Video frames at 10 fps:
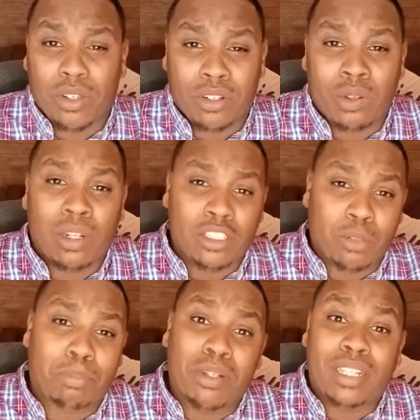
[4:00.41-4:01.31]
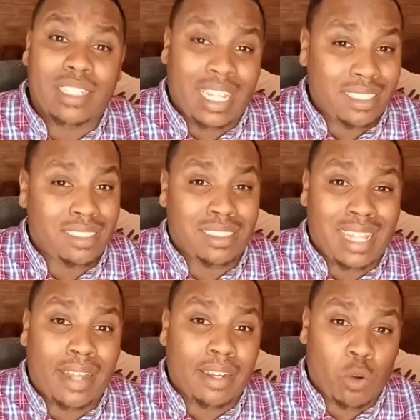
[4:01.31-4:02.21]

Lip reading: what you're doing is you're building that